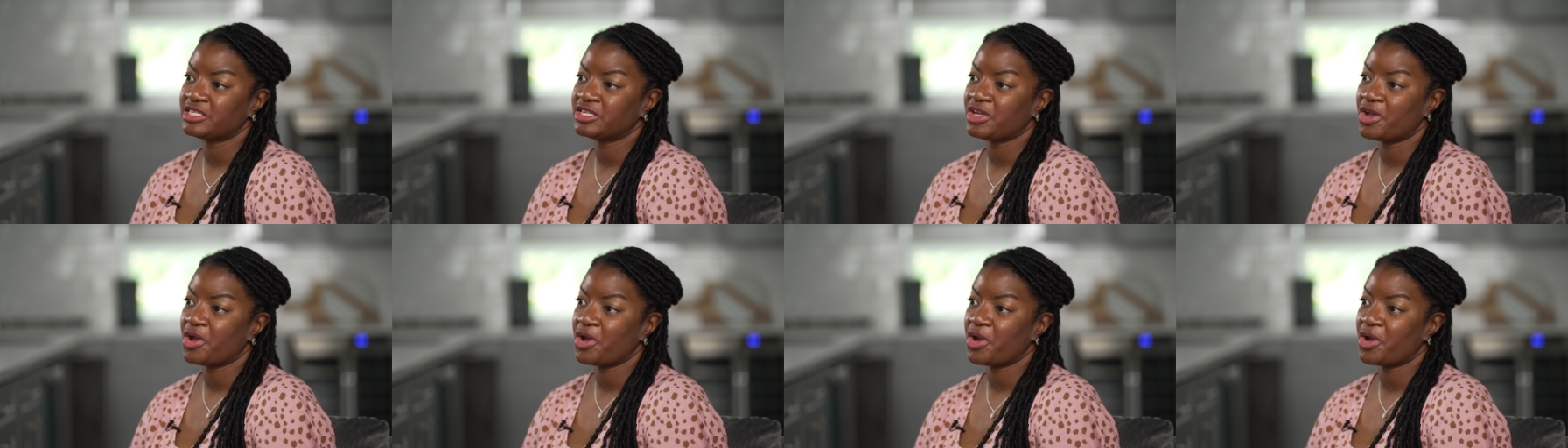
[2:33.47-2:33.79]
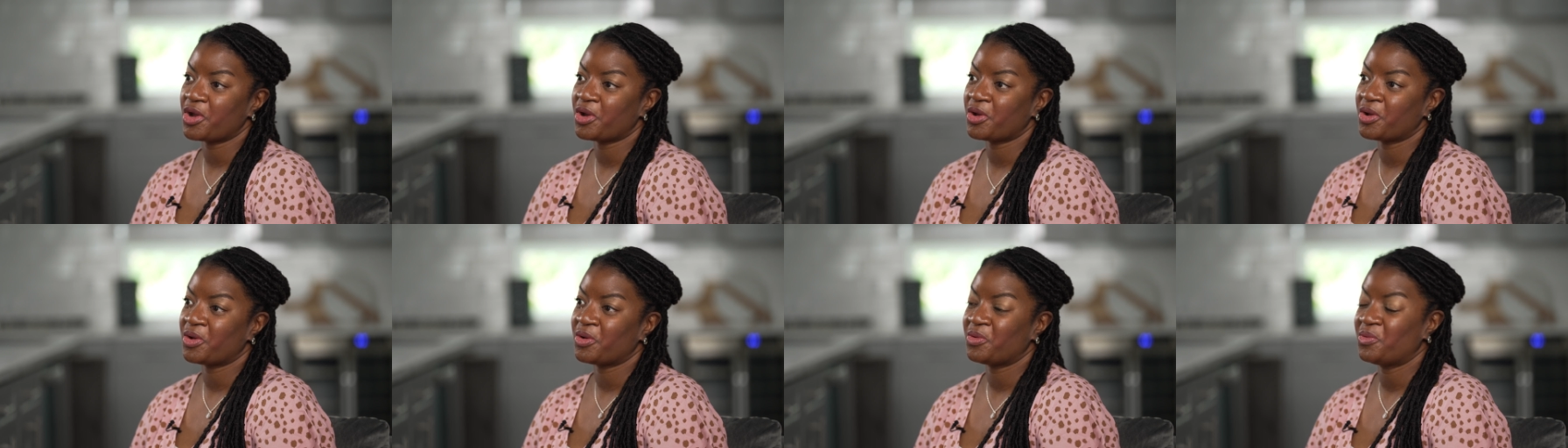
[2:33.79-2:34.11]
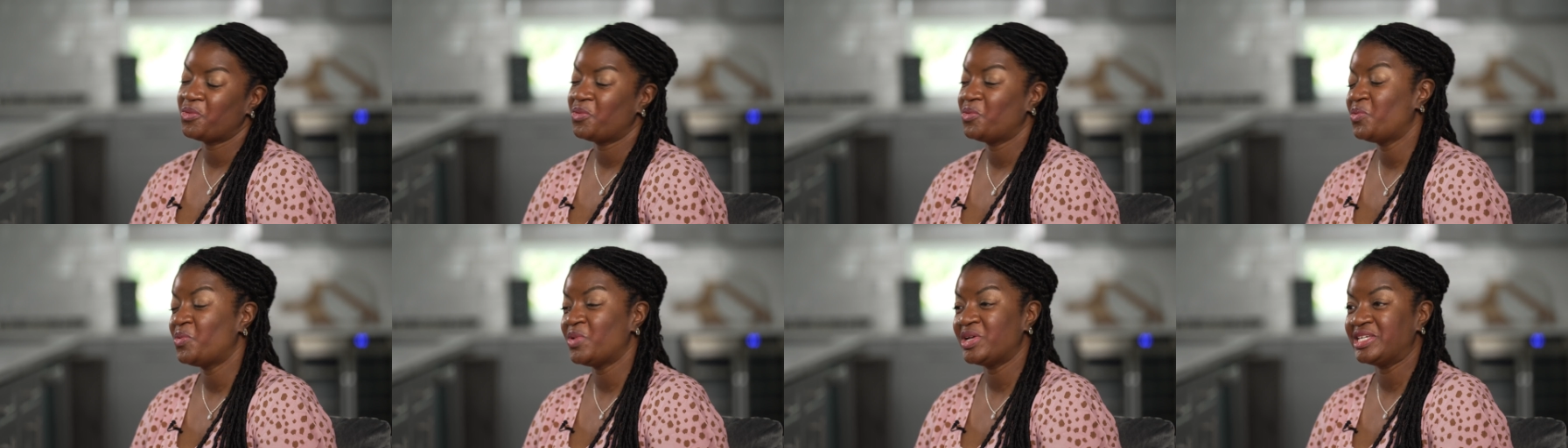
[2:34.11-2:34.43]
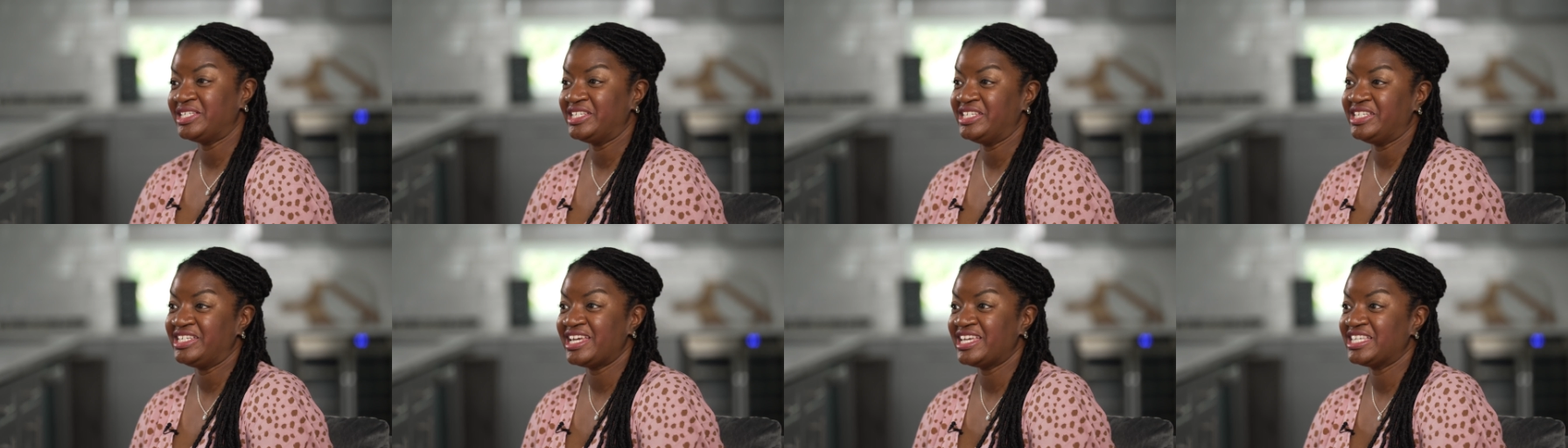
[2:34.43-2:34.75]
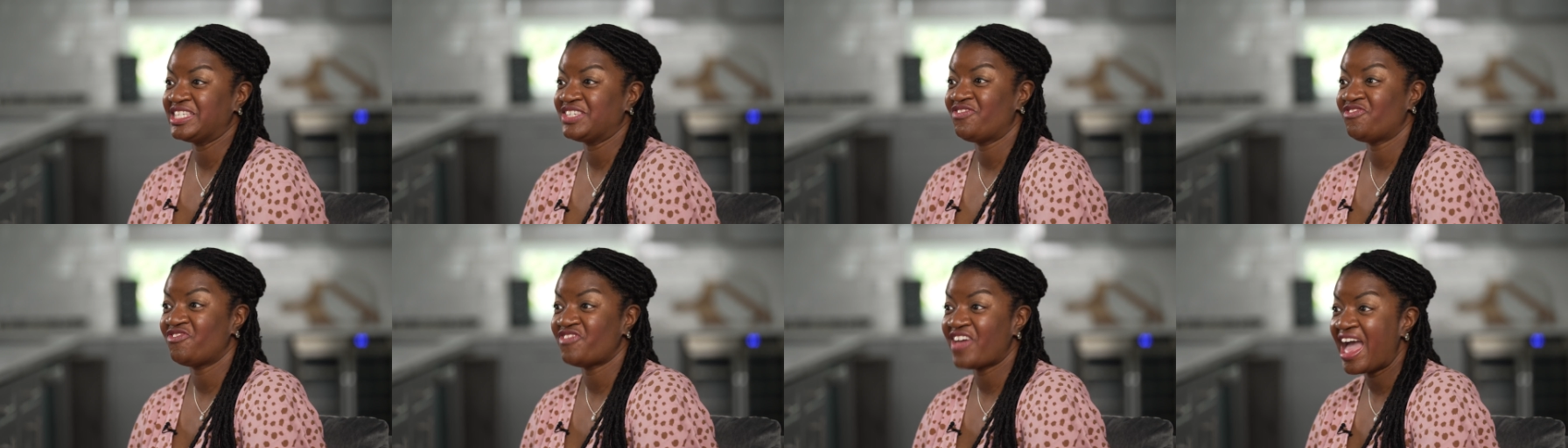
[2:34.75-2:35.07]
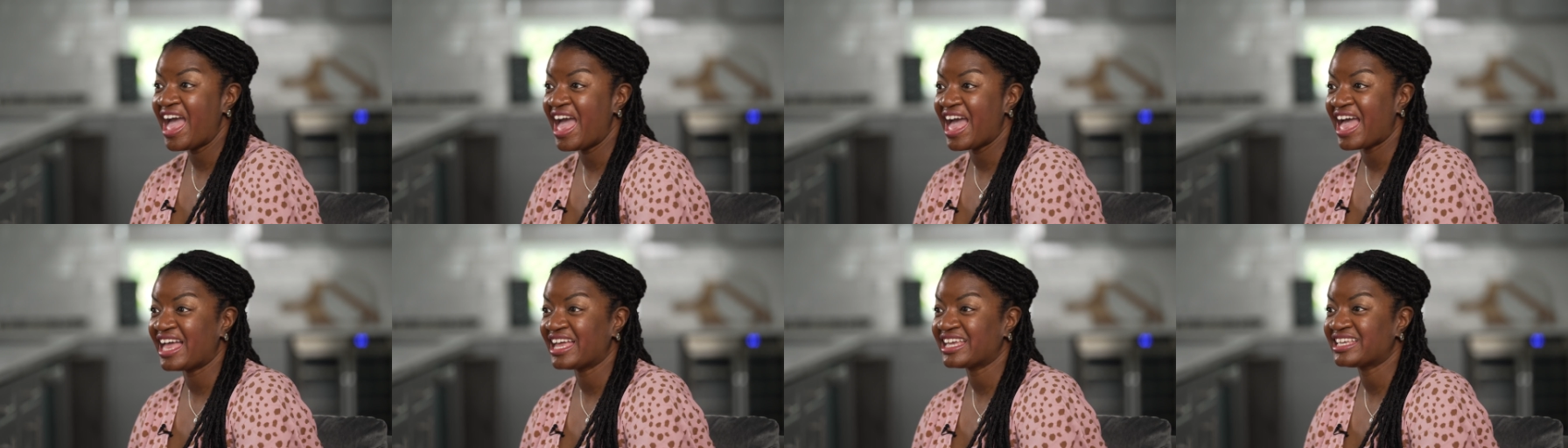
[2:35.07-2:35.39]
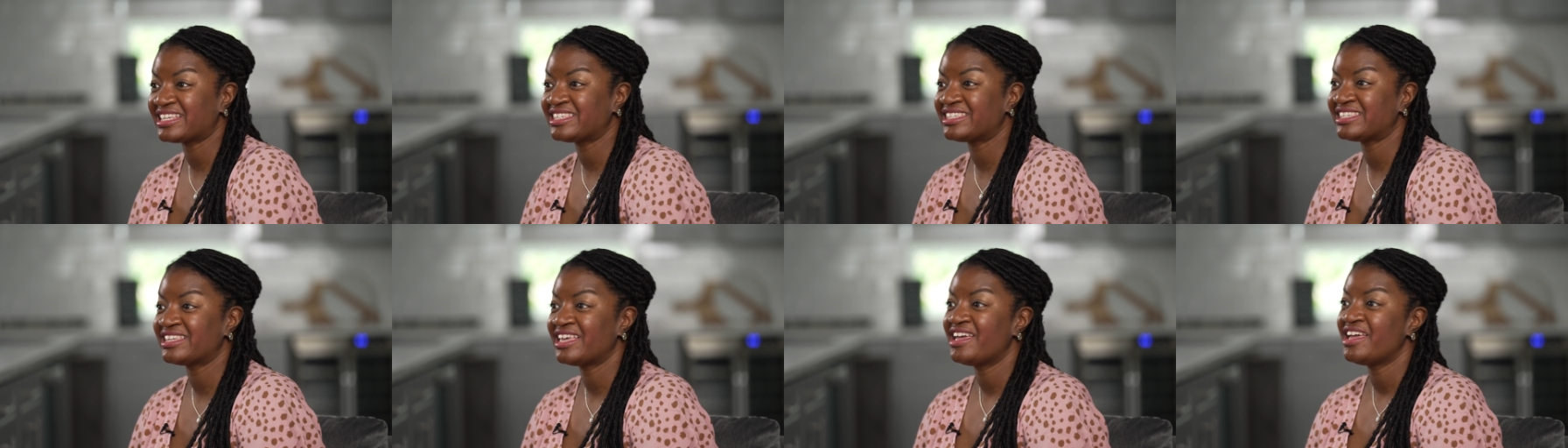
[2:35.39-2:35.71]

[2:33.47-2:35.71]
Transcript: to her was just facts.